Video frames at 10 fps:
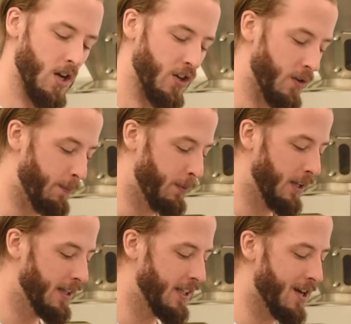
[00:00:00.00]
you're
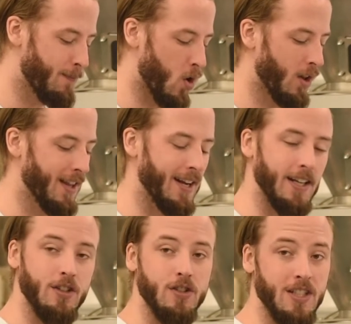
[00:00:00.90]
building up all of that
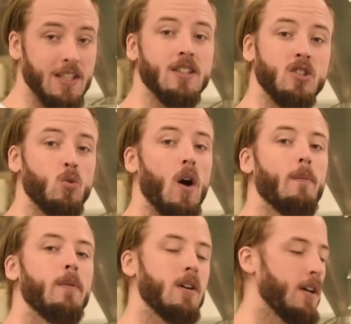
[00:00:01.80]
energy in the drum,